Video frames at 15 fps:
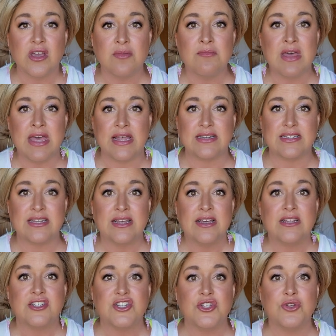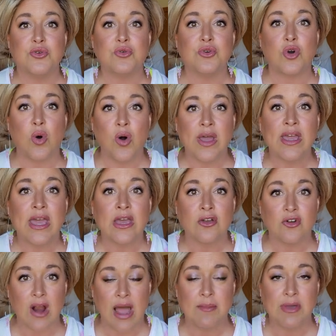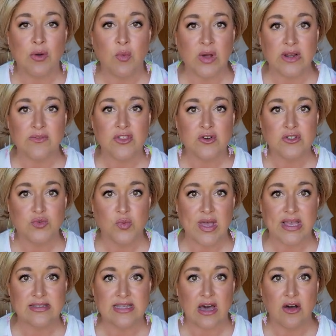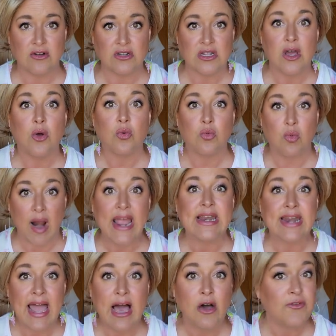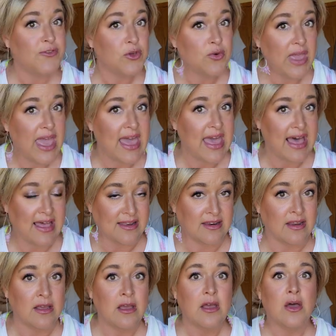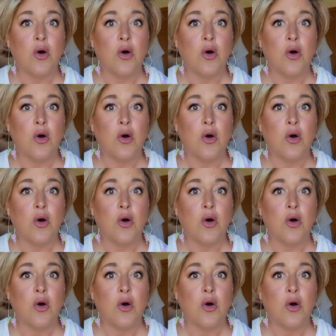to commit to going and grabbing one of those wigs out right now if you can,